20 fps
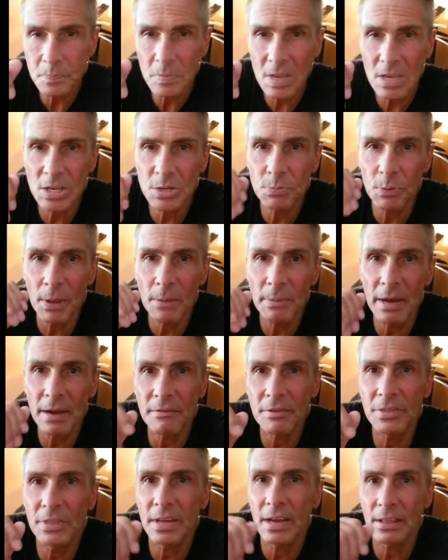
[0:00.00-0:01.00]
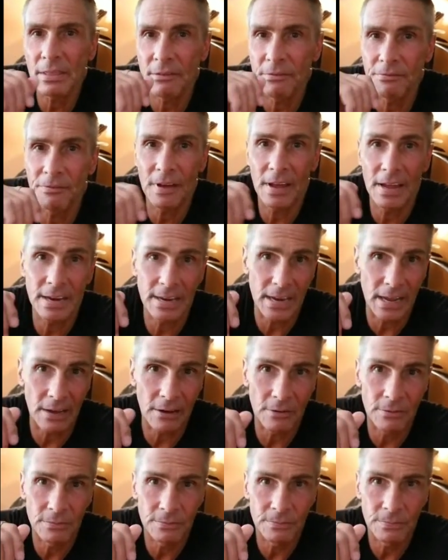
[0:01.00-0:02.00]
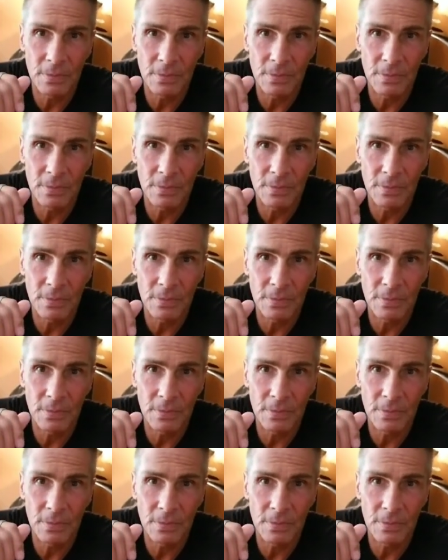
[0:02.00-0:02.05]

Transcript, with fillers: he's blaming everything on the Fed now